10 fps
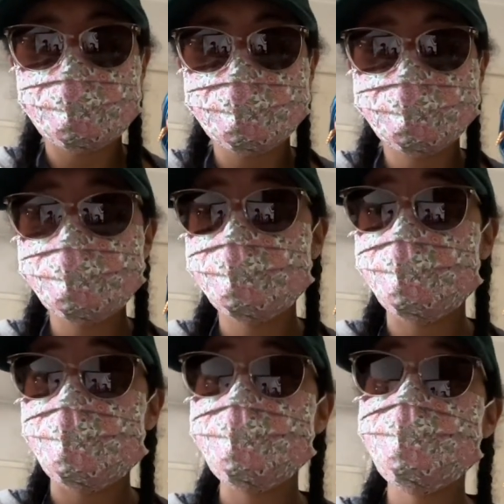she's
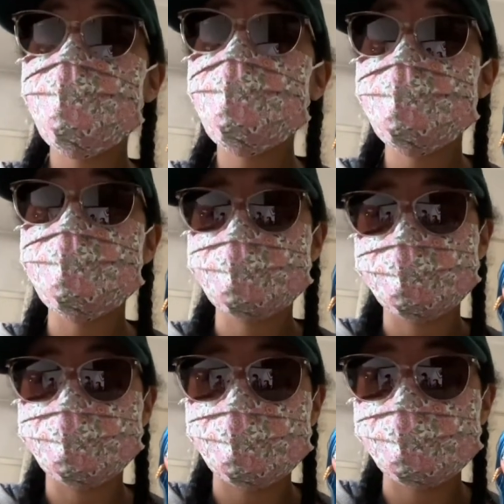quite taller than
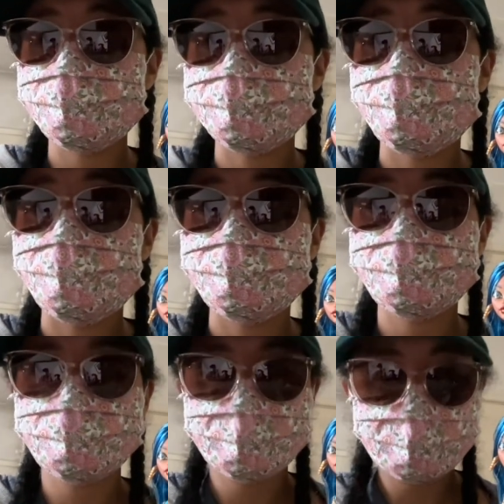the average height.
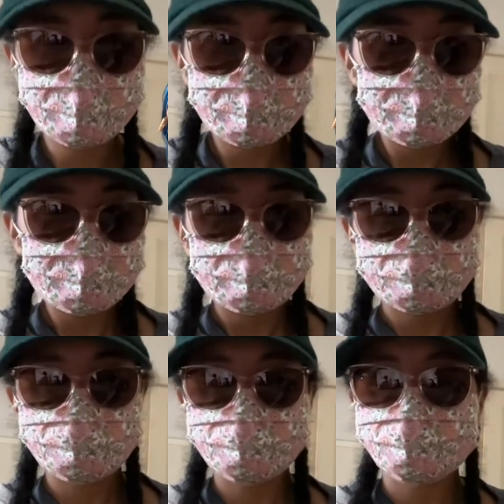
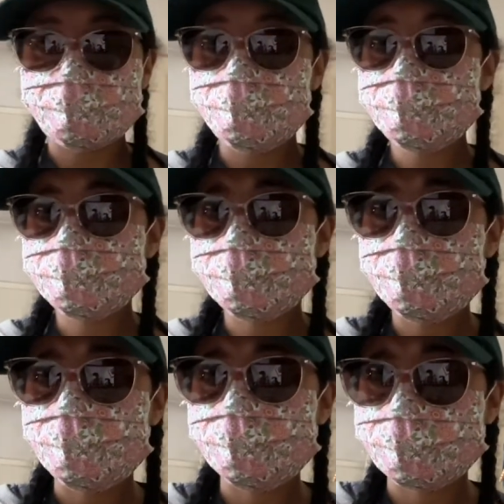Because when I opened it
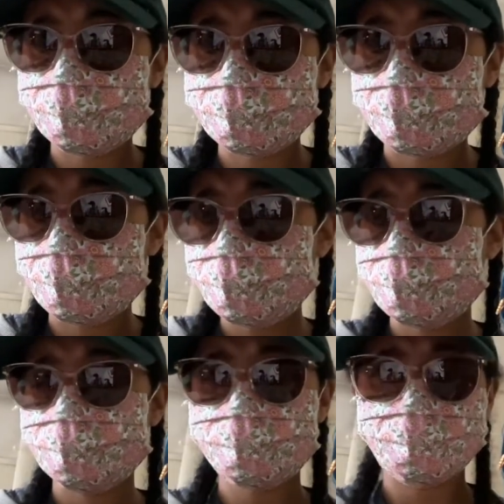up, when I was like, oh,
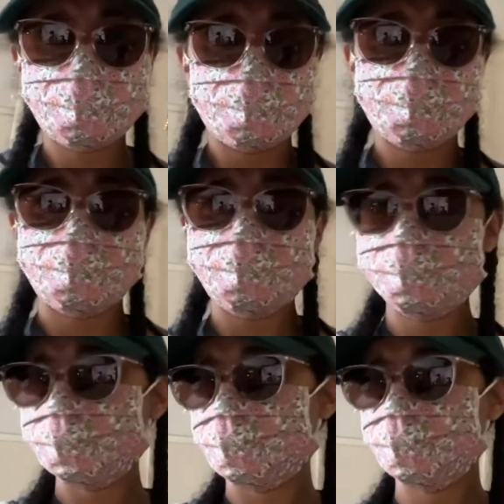she was quite tall, she
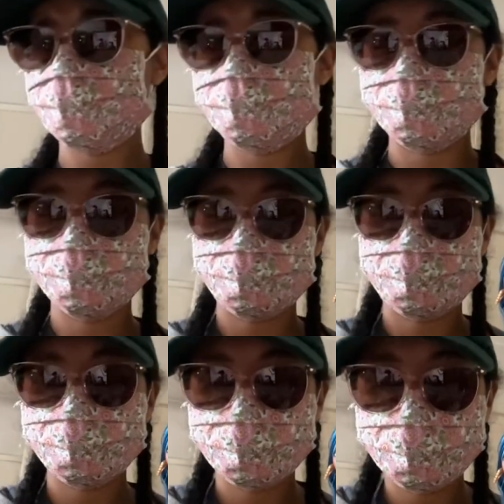was like, wow, like,
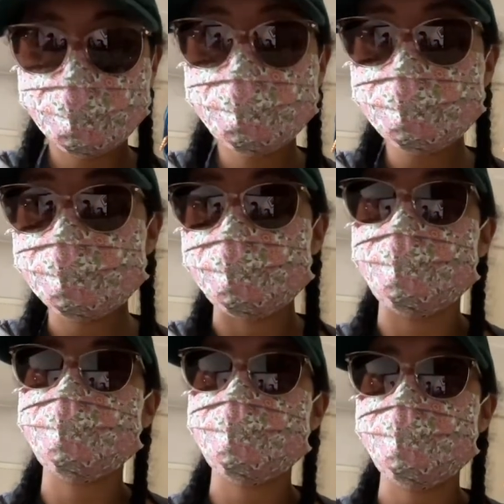it was good though, it's
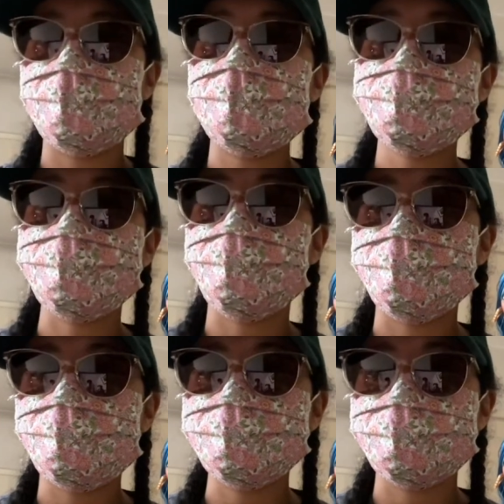good. I actually quite
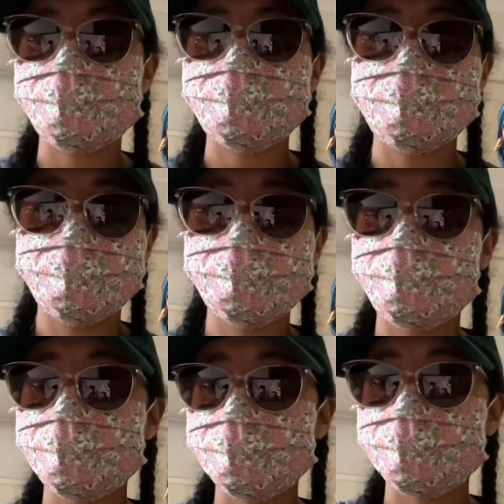like that fact that she's
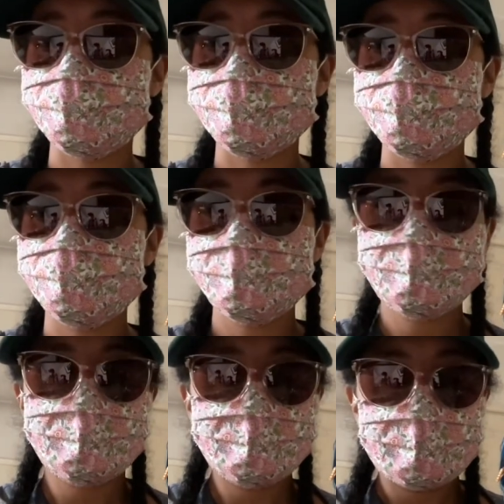quite tall, actually.
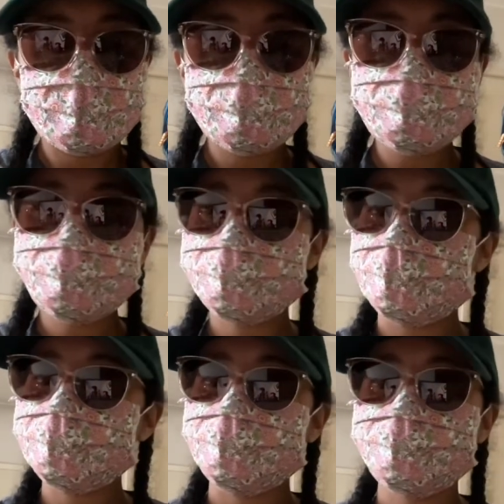I like the fact
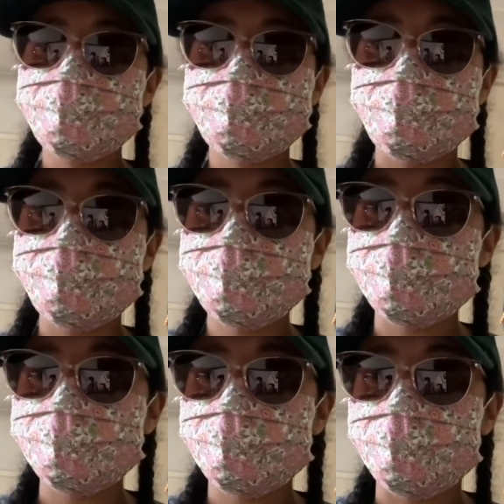that these dolls are
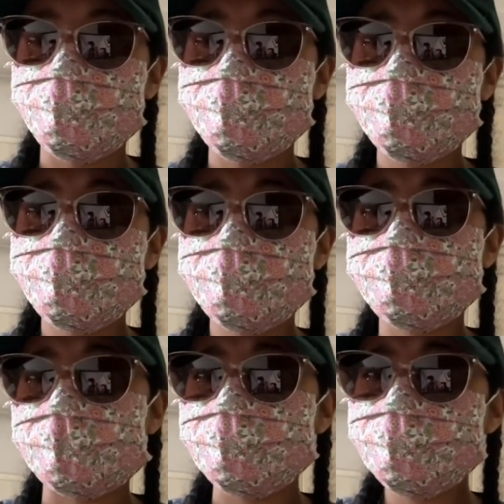not
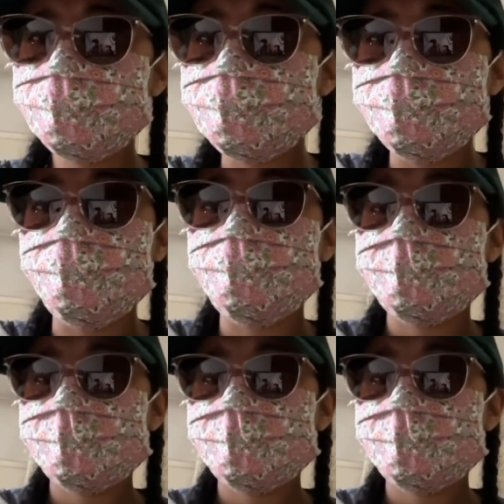standard, they're not